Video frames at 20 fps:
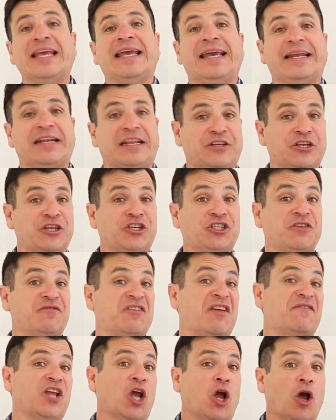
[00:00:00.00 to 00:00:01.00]
In addition, if you
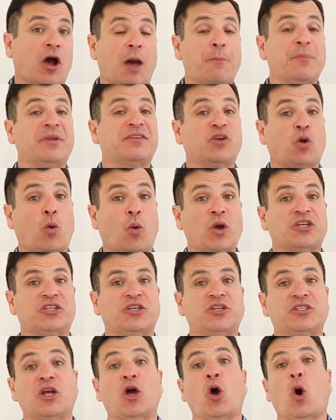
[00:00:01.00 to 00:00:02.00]
have any comments,
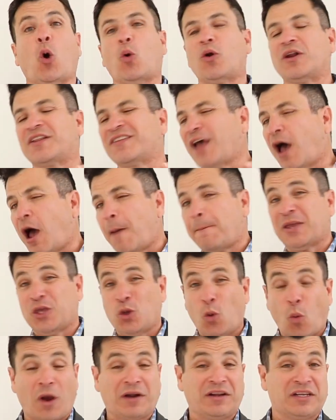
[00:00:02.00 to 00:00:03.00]
questions, or a topic you
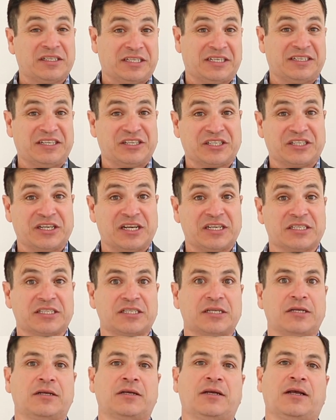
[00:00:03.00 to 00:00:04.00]
want us to discuss,
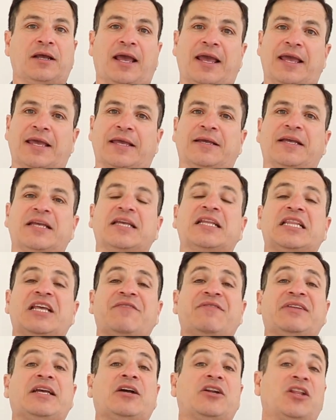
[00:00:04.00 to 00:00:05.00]
hey,
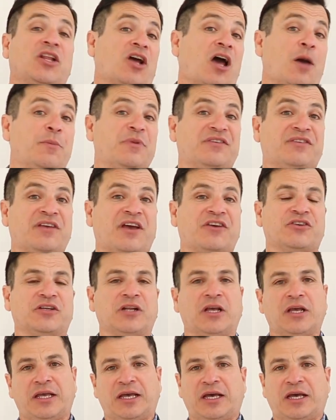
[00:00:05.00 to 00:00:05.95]
leave it down in the comments section.